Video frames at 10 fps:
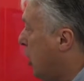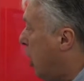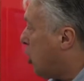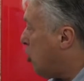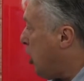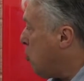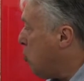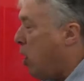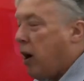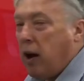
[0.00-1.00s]
a grey
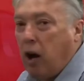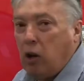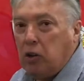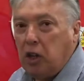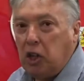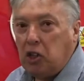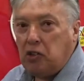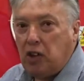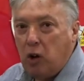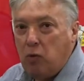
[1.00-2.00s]
wire on each
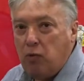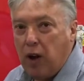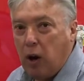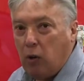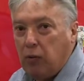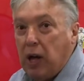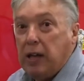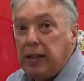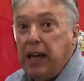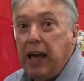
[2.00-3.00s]
zone valve.
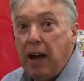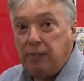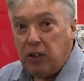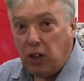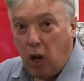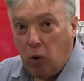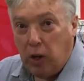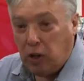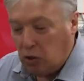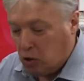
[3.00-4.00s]
They have to go
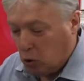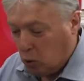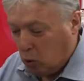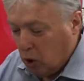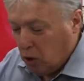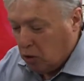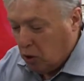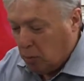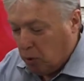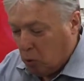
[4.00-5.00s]
into
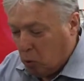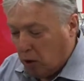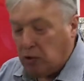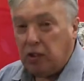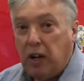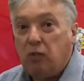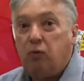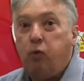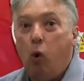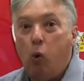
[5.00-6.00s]
terminal 1. So
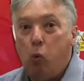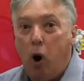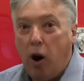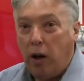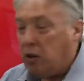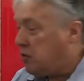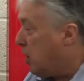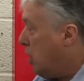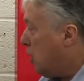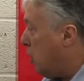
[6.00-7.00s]
that's 4 wires
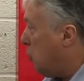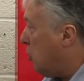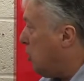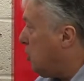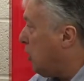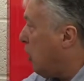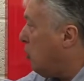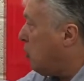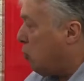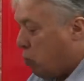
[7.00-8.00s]
that we need to go
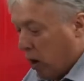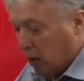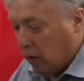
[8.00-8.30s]
into 1.